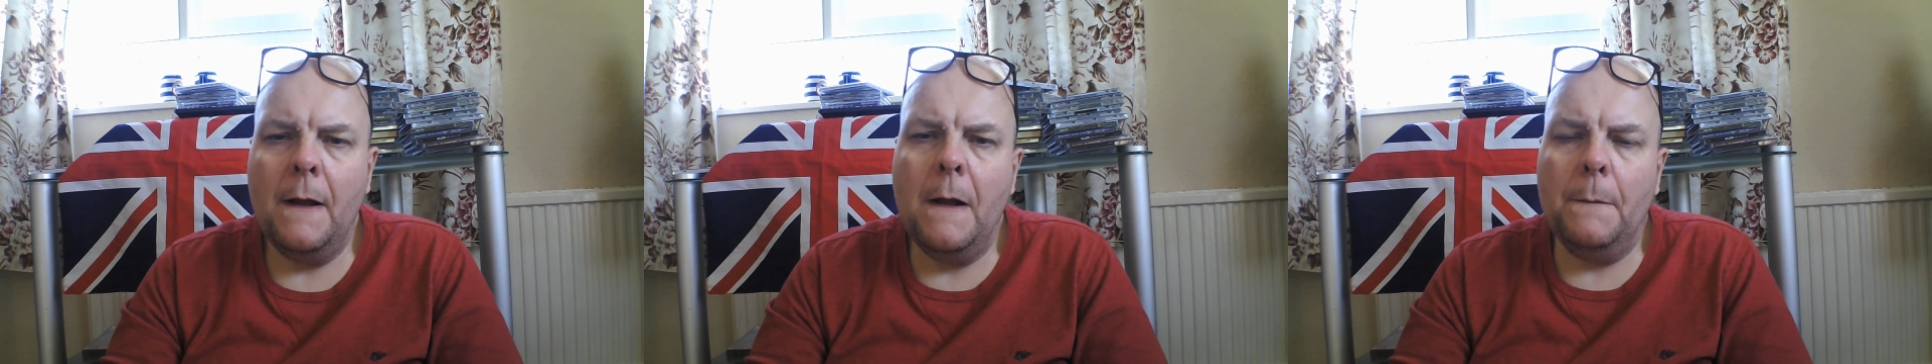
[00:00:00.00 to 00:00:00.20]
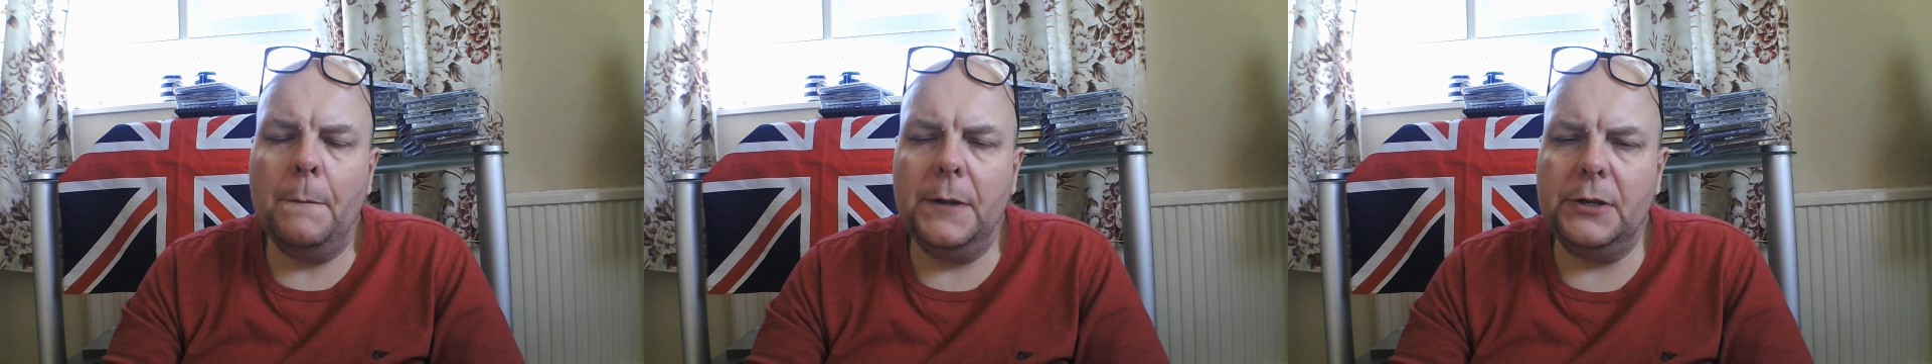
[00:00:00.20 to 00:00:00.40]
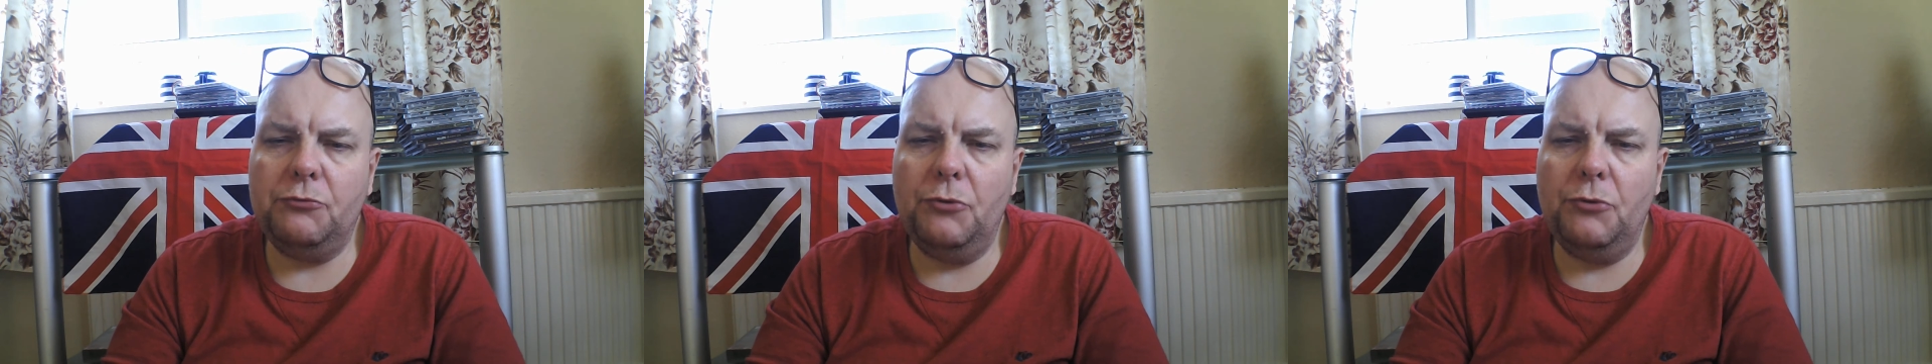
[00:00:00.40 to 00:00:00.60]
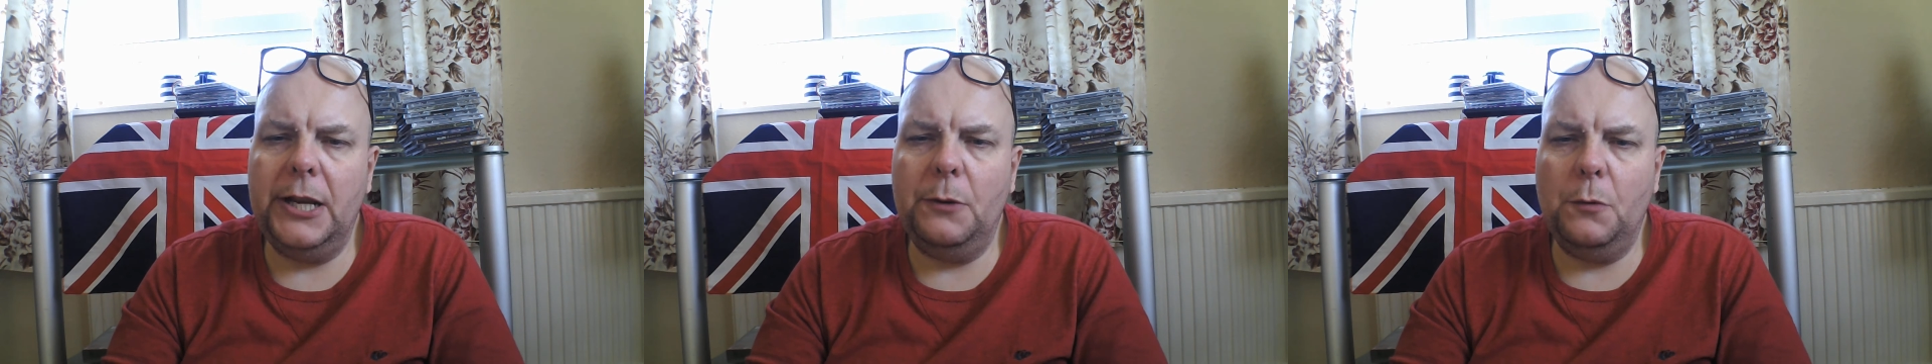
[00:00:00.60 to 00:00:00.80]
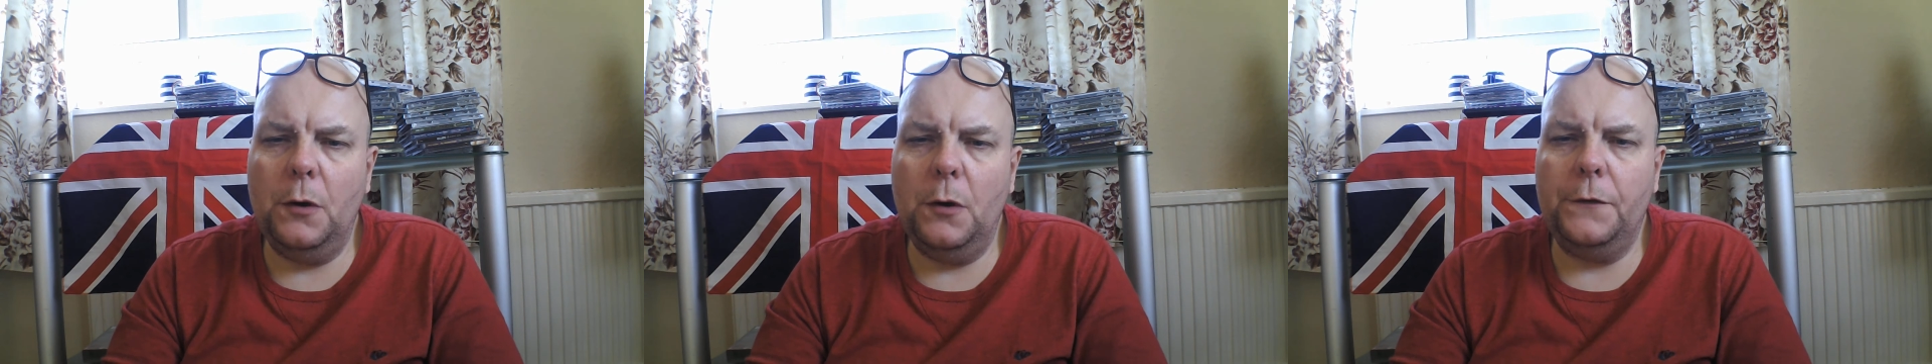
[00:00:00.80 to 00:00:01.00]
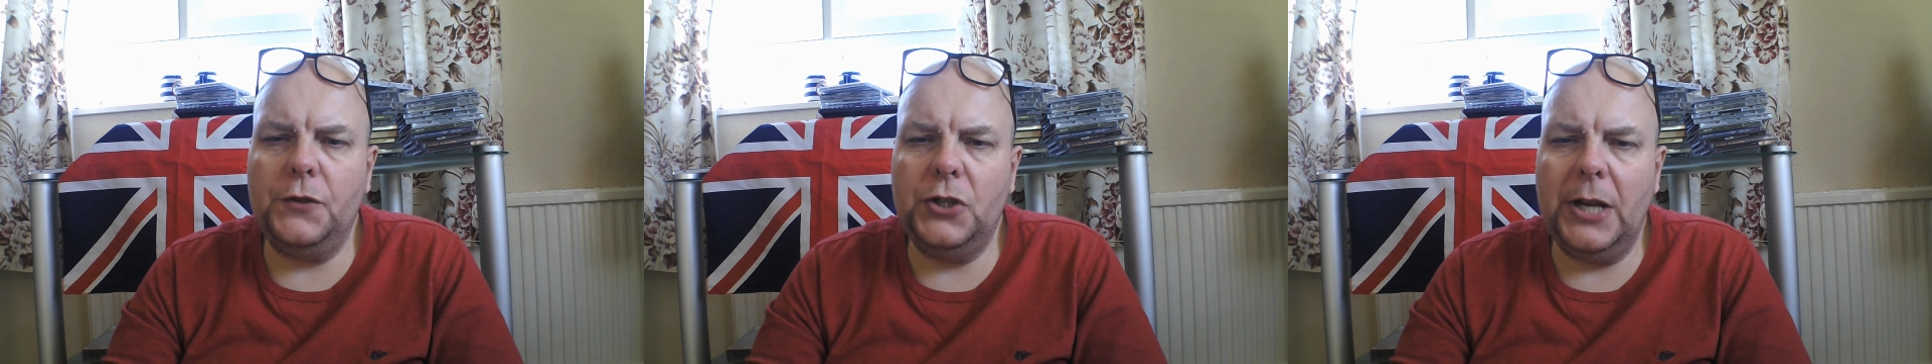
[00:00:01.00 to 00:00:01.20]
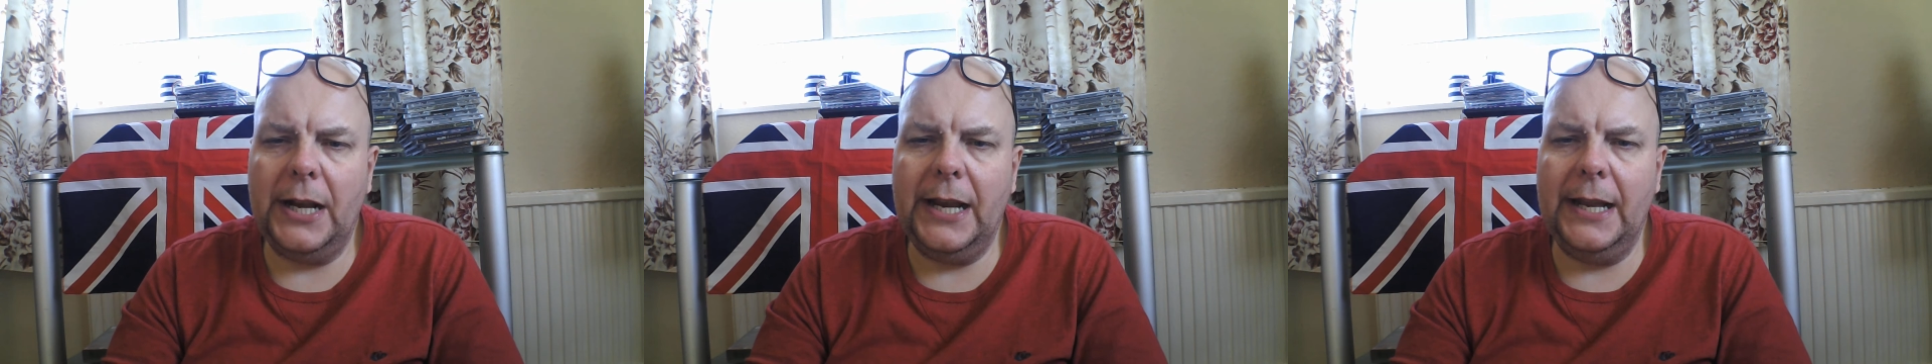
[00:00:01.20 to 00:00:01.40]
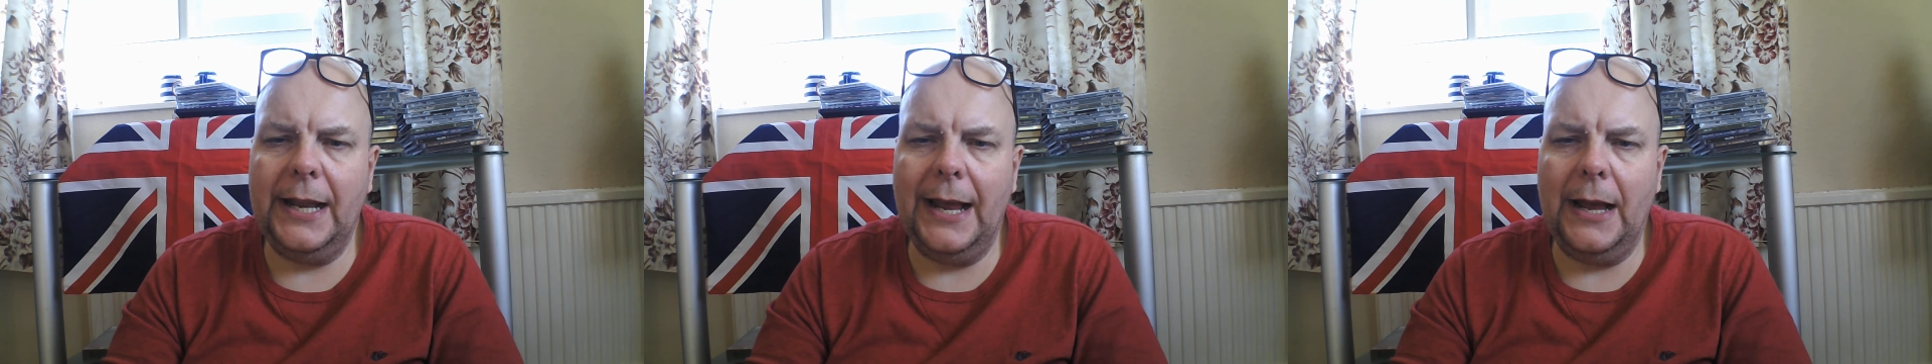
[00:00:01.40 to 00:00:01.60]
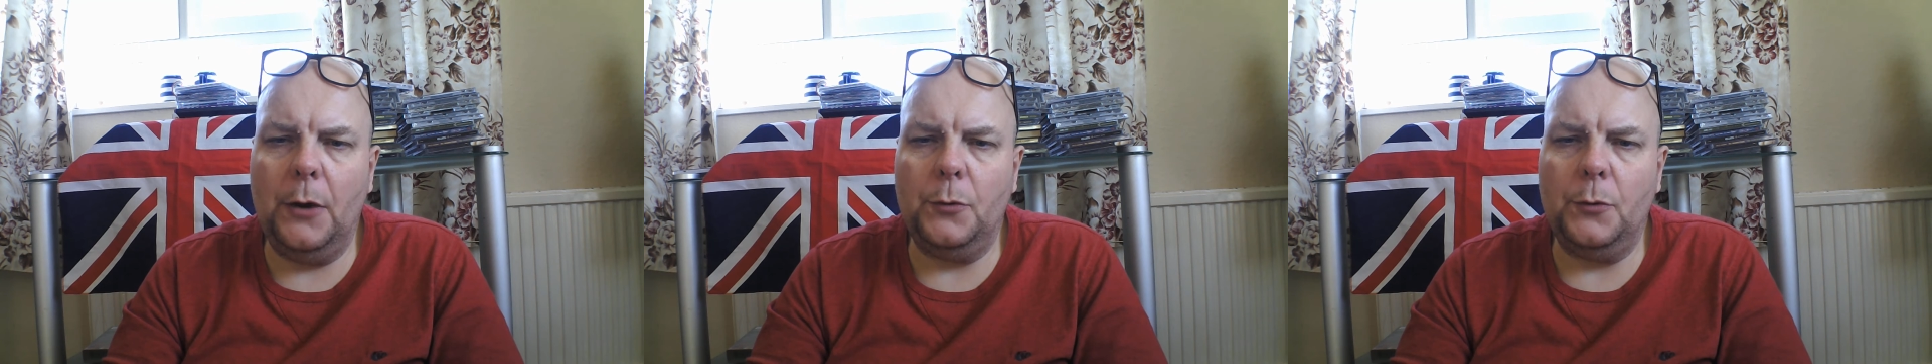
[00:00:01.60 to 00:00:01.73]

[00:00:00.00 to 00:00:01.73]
It's really worth checking out,